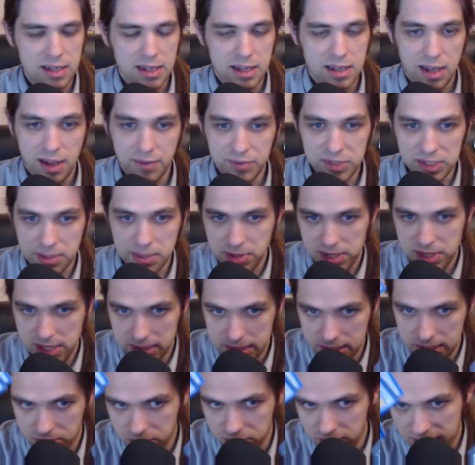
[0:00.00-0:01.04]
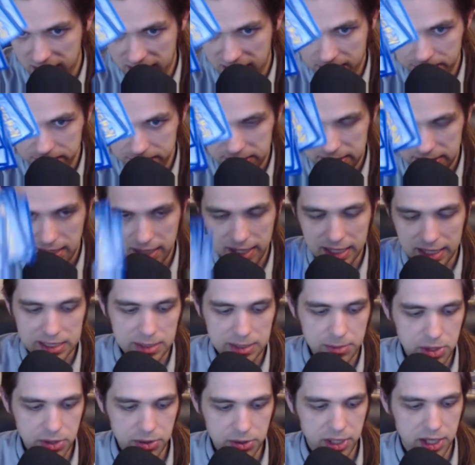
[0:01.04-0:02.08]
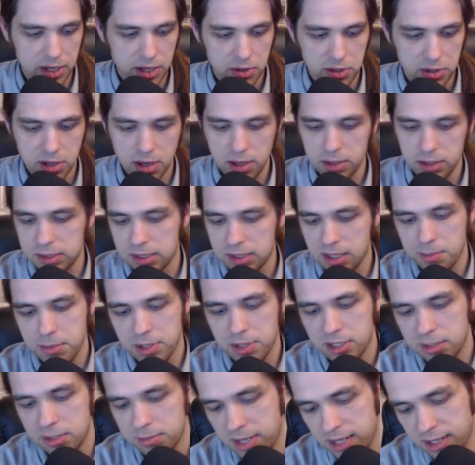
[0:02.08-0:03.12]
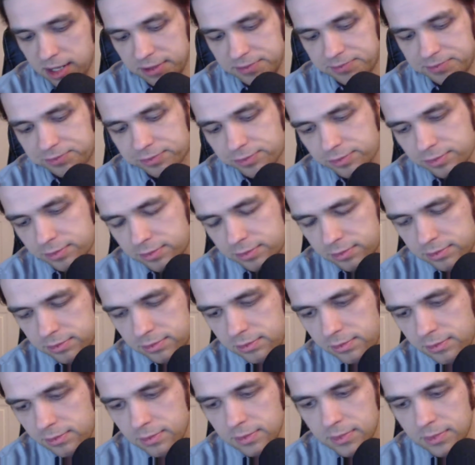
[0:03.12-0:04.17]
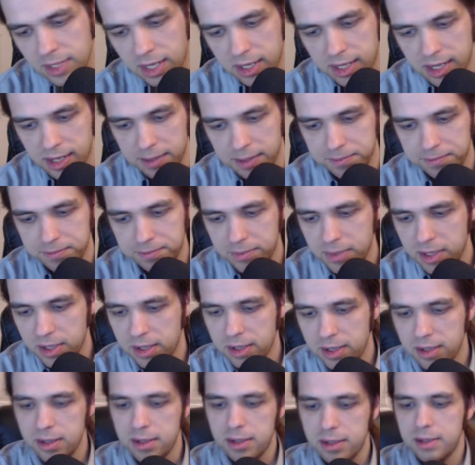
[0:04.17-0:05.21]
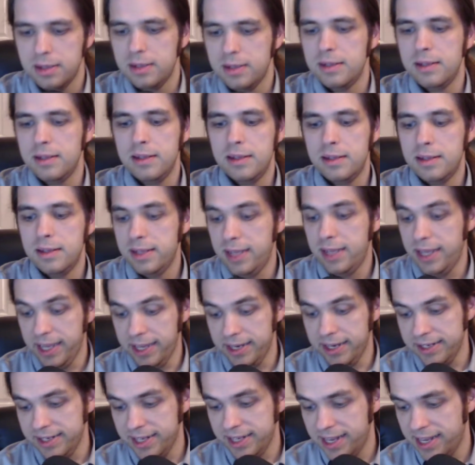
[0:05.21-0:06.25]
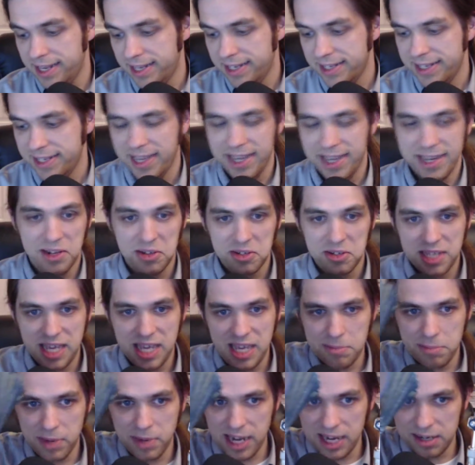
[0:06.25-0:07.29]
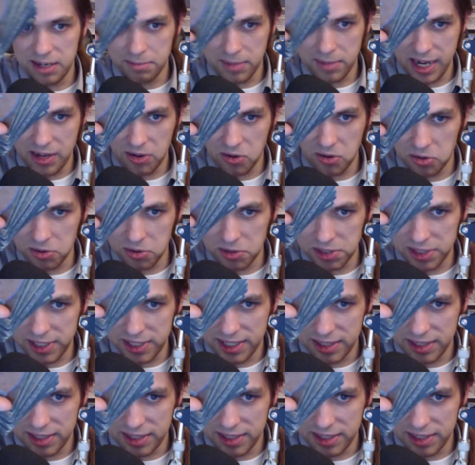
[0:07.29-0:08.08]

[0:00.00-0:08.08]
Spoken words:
of some of these other games. I got some Yu-Gi-Oh cards coming in the mail. And I'll keep buying my old.